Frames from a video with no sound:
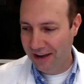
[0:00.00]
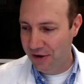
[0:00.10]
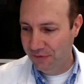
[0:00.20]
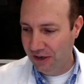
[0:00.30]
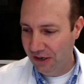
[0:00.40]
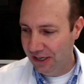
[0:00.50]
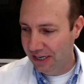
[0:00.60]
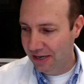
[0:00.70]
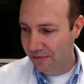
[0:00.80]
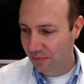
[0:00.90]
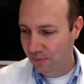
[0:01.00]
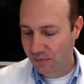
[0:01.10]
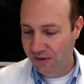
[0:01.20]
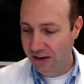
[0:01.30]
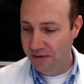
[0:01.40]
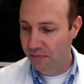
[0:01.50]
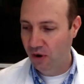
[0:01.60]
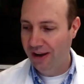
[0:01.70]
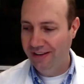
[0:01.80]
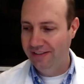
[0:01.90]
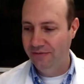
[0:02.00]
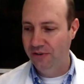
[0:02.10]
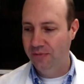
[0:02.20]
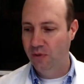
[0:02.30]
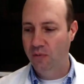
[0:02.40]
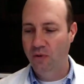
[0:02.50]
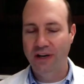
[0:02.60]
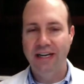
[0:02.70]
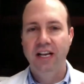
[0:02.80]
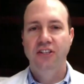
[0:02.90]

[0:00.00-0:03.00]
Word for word: Um, very very impressive with berberine.